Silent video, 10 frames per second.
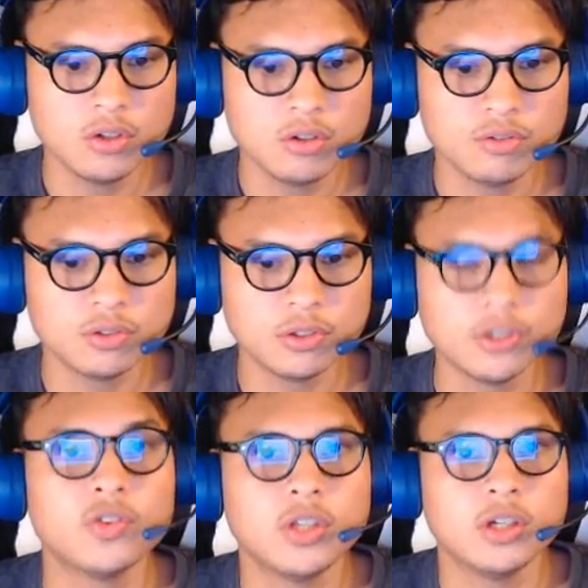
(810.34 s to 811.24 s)
for the
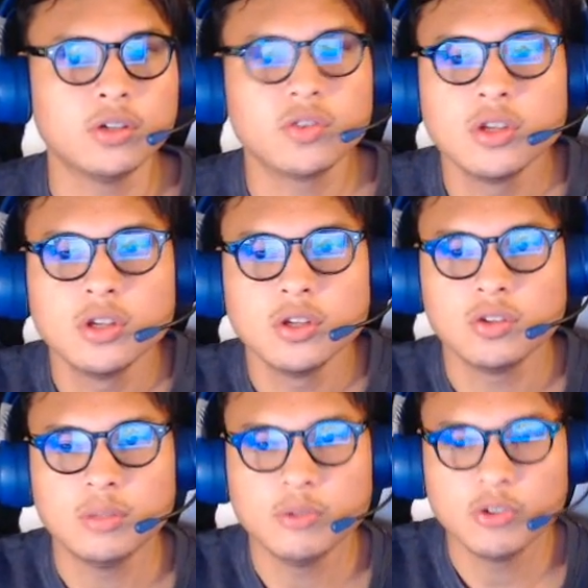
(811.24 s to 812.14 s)
skills. So
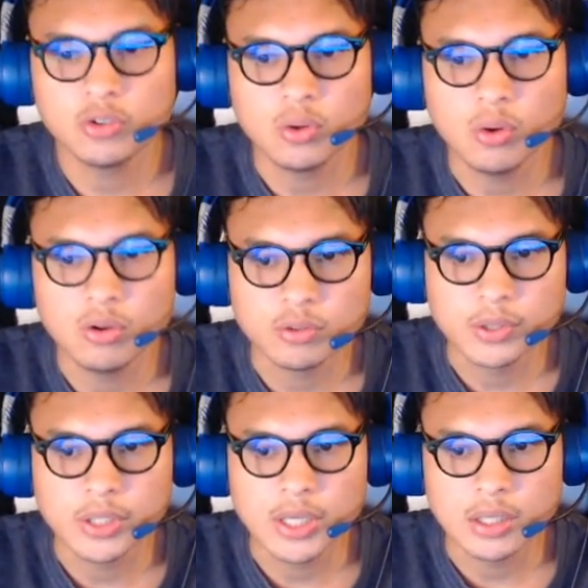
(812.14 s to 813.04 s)
let me just go over with
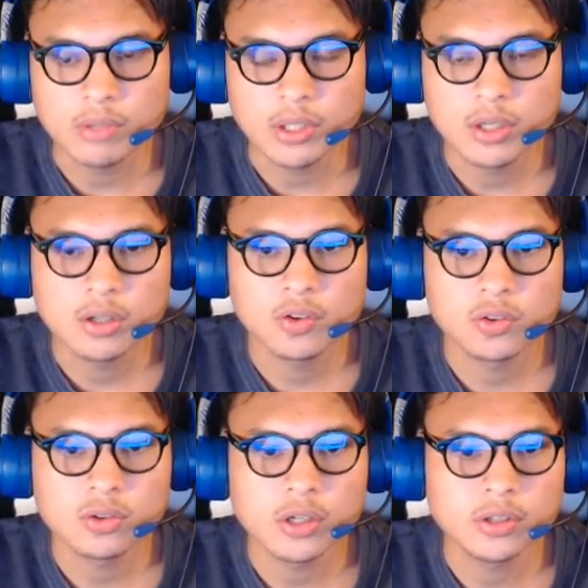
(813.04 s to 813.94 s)
that. I'm gonna
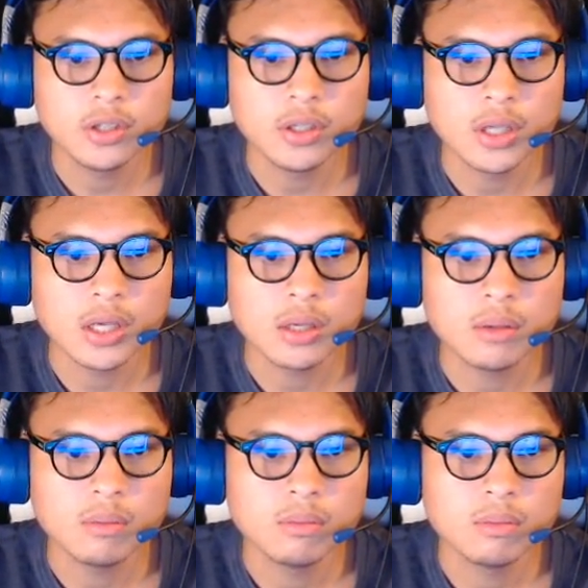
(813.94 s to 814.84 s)
start the game
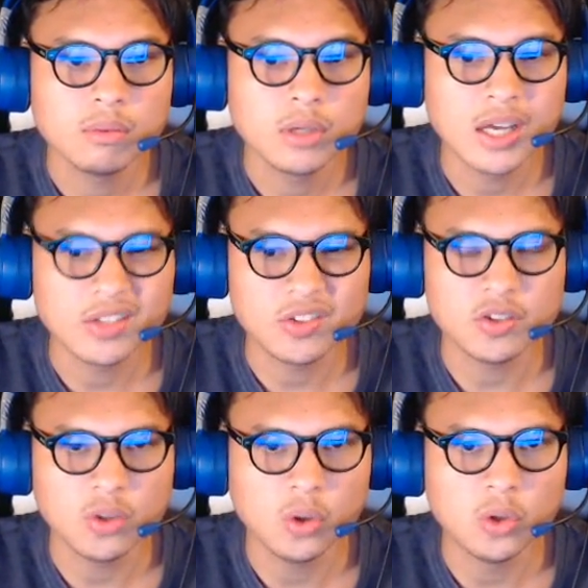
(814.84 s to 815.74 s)
as a
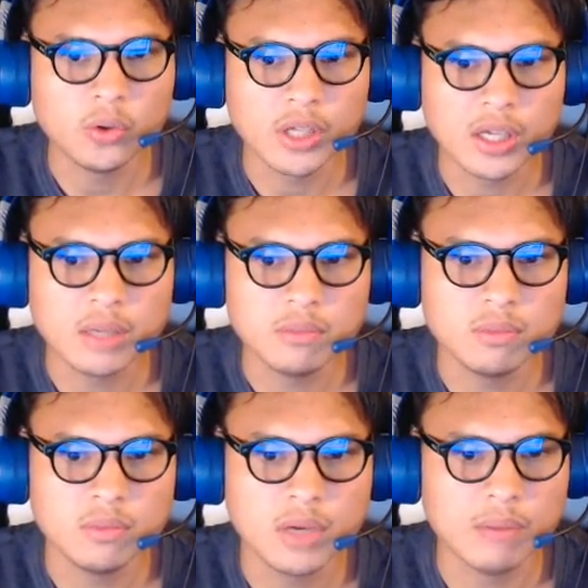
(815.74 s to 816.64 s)
solo game.
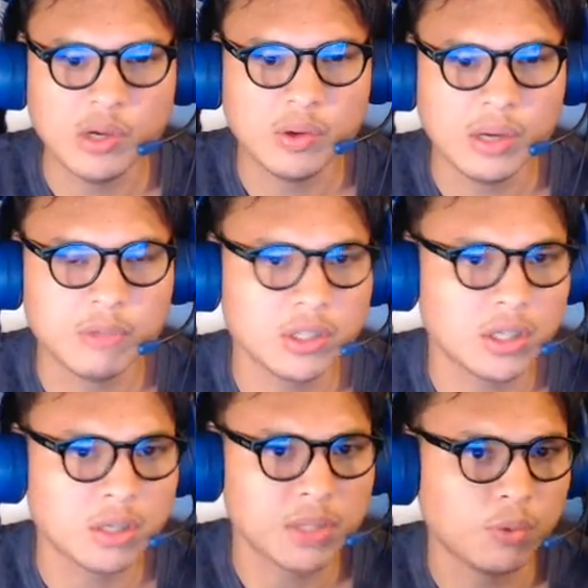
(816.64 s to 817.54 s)
I'm not
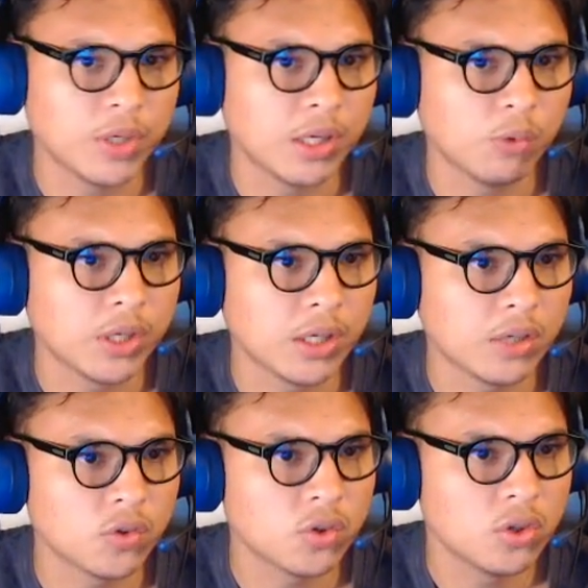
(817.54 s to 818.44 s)
gonna play with anyone
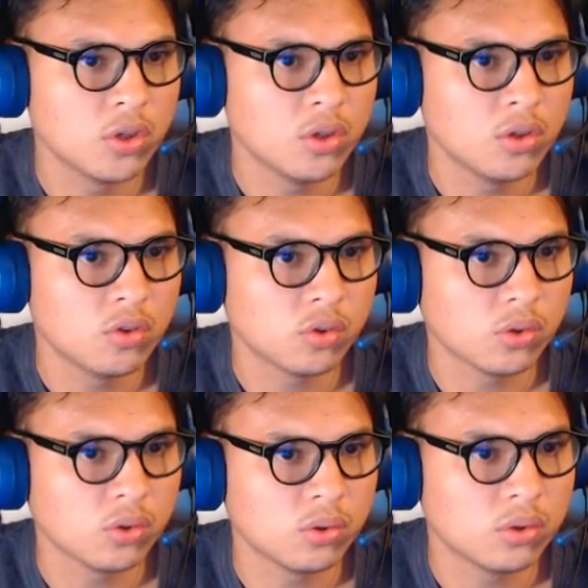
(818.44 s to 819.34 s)
else. So
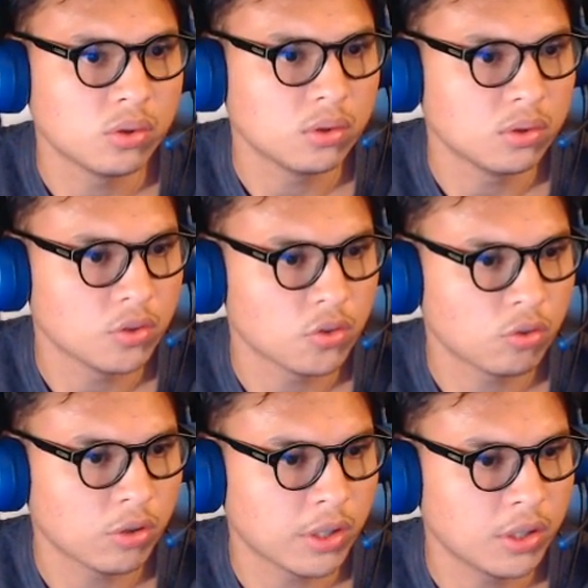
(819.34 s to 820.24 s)
let's
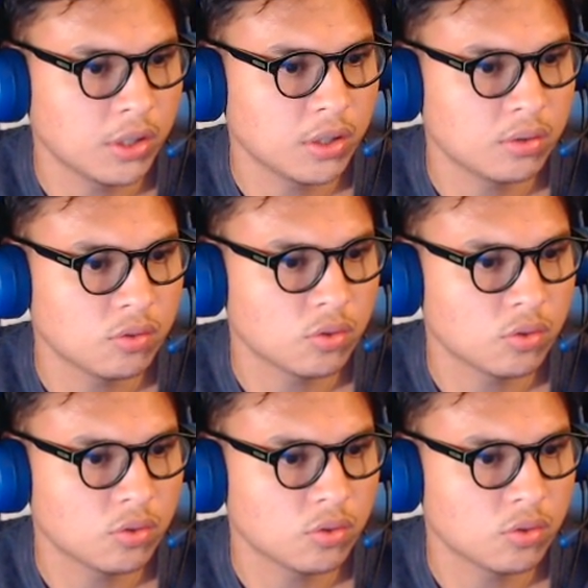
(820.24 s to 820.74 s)
try it. Just